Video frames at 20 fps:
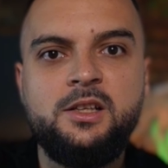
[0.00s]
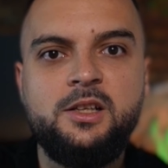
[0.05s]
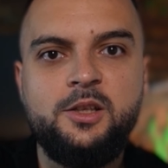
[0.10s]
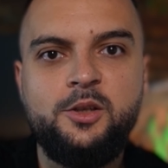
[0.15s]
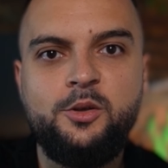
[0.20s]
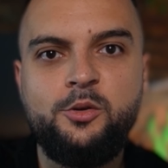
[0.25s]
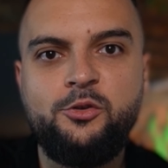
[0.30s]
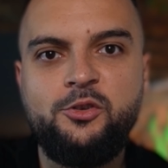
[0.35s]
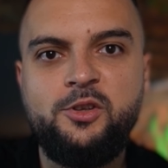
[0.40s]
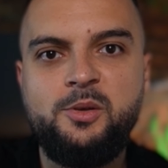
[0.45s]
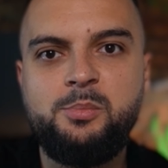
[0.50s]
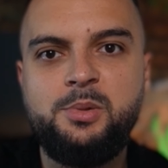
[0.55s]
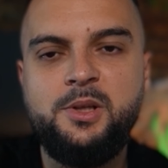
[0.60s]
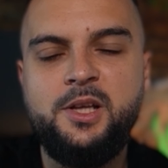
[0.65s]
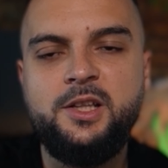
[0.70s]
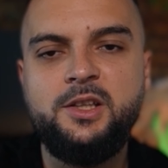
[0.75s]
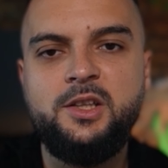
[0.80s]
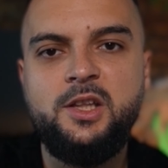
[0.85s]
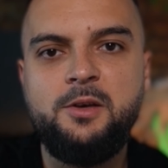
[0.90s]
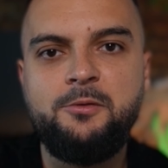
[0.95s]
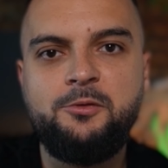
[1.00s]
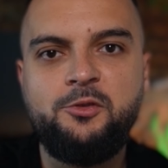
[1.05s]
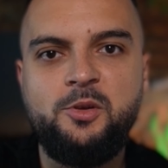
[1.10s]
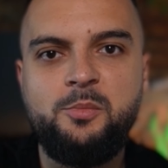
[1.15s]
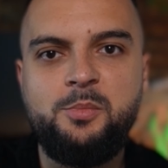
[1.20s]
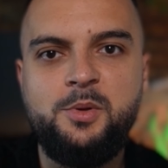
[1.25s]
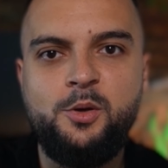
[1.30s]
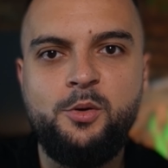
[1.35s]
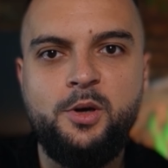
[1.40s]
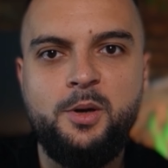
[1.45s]
You see plenty of
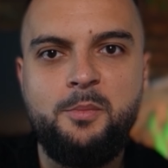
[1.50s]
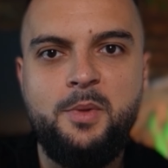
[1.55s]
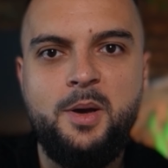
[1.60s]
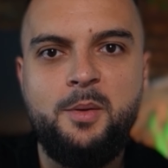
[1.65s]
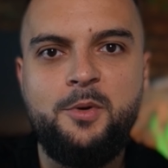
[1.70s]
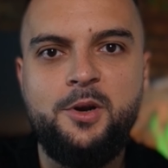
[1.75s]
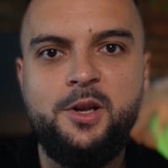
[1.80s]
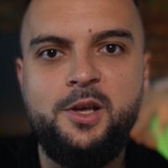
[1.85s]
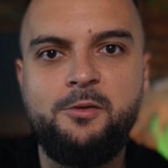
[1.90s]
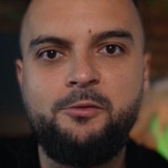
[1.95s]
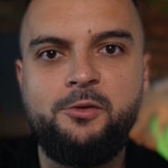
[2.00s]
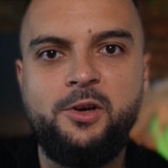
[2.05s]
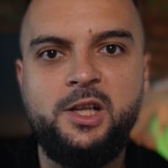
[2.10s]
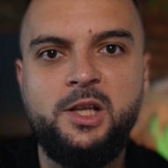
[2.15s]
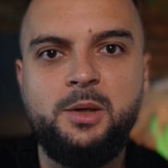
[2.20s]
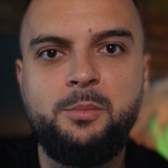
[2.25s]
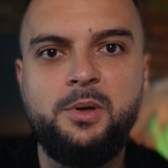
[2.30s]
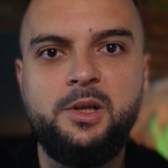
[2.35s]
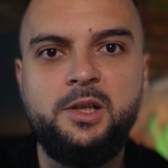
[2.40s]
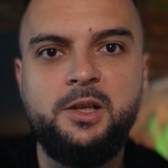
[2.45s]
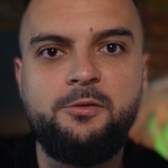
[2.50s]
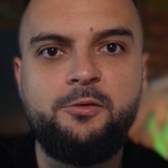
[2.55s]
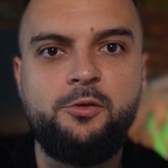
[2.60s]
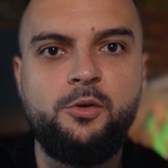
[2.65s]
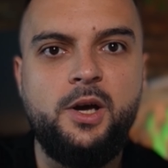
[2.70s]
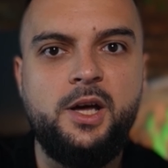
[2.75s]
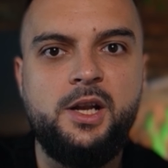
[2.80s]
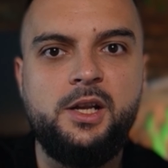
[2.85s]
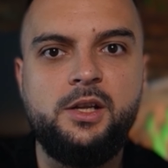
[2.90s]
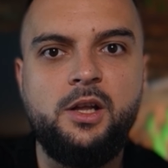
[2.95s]
CPU and memory available if you
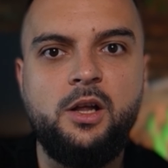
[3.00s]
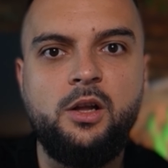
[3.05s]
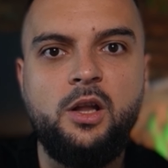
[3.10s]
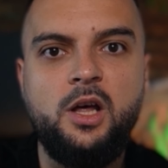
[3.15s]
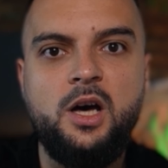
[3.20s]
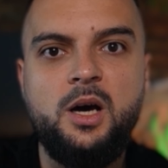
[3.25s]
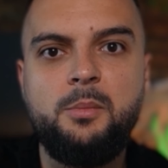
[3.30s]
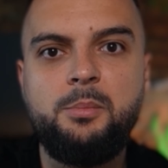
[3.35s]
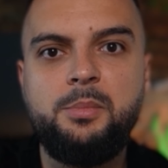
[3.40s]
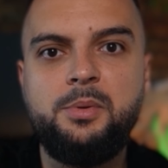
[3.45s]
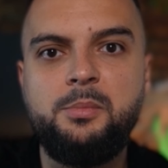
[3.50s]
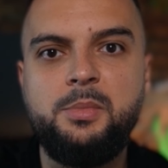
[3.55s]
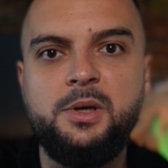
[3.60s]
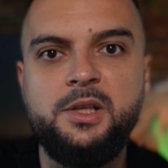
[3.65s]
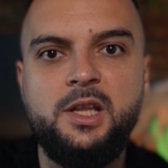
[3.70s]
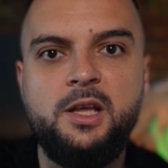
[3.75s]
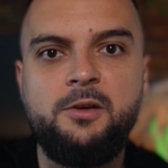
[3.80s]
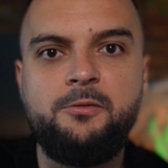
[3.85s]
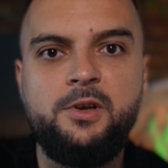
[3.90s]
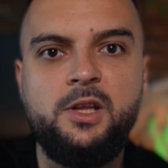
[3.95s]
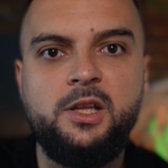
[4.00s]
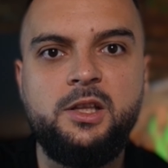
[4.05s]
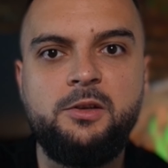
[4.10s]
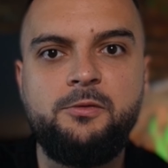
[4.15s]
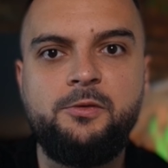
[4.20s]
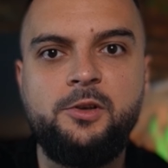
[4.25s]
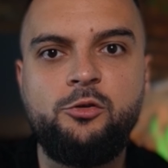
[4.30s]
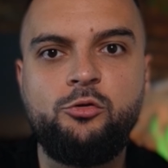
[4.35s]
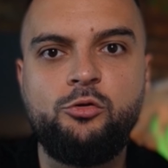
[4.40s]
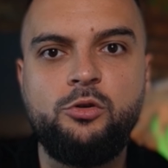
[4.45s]
add it all up, but every
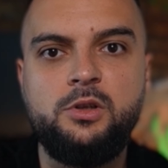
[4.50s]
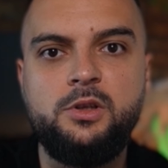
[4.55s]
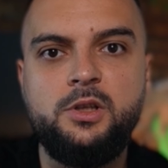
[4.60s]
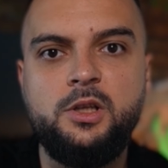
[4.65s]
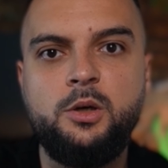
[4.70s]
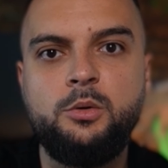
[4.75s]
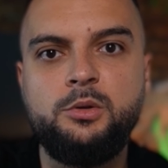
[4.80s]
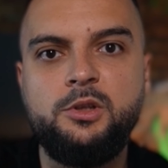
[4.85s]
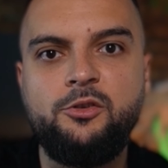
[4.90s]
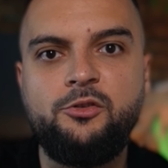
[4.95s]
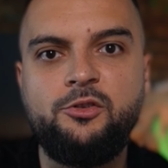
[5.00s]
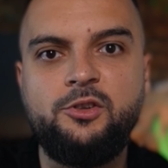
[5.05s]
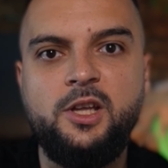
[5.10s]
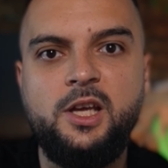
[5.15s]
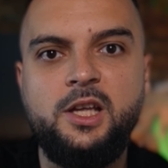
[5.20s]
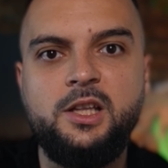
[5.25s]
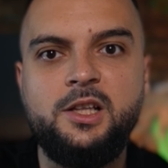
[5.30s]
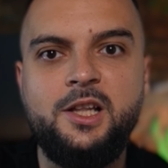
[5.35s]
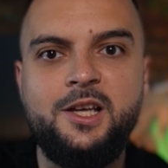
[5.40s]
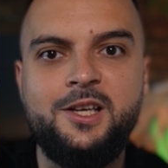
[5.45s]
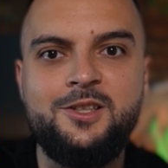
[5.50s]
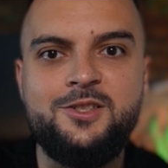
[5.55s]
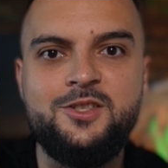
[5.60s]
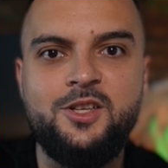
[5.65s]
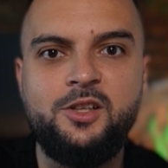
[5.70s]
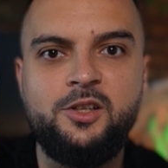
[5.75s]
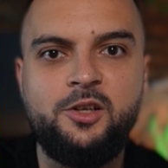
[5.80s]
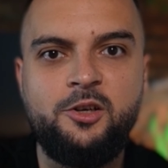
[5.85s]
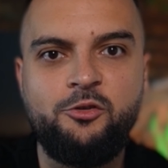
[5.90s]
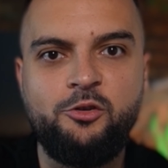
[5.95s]
individual node is stained like it's
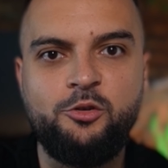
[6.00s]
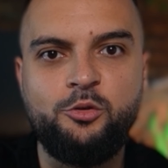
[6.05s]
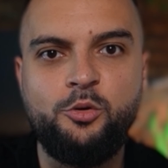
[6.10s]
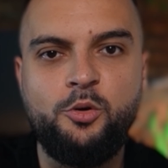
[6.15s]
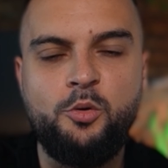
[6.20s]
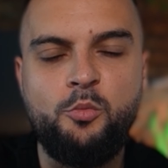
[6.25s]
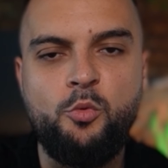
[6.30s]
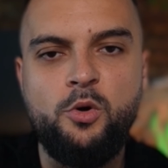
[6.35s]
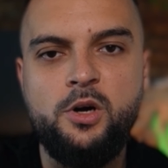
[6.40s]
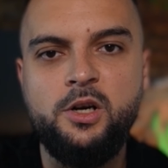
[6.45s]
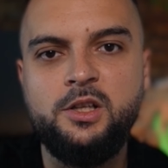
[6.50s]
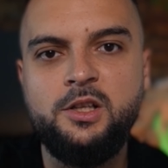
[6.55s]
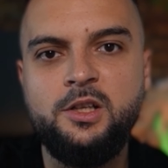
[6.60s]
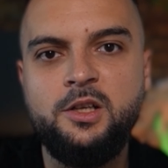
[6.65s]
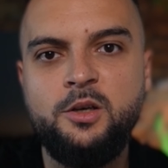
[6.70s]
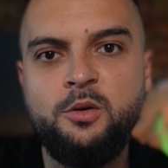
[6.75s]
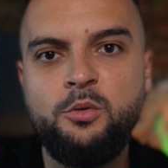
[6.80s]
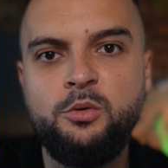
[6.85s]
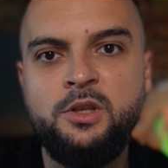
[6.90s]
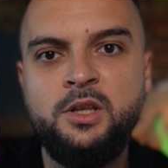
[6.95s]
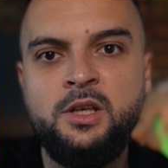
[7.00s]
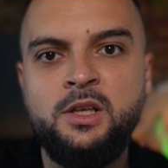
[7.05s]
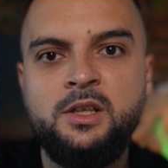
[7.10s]
allergic to your workload.